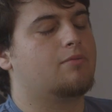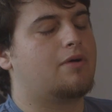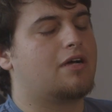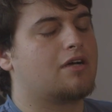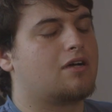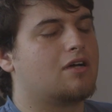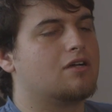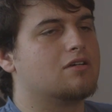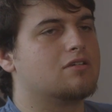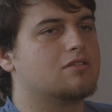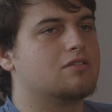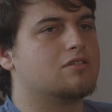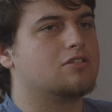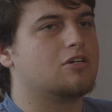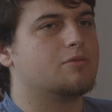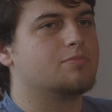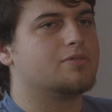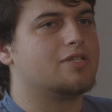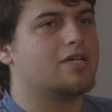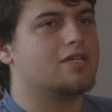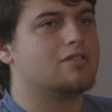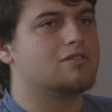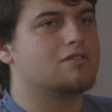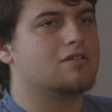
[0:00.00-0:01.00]
about going to the
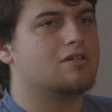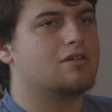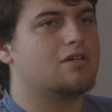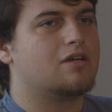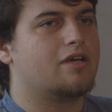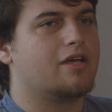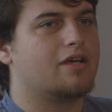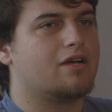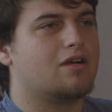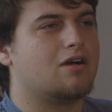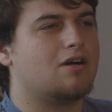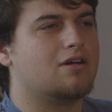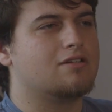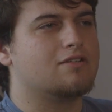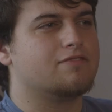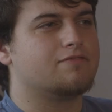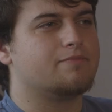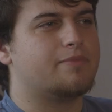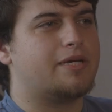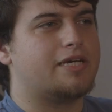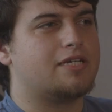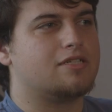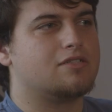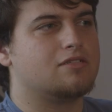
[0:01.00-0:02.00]
job centre. It kind
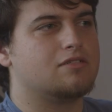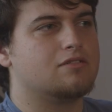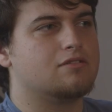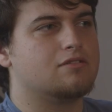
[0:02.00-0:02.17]
of makes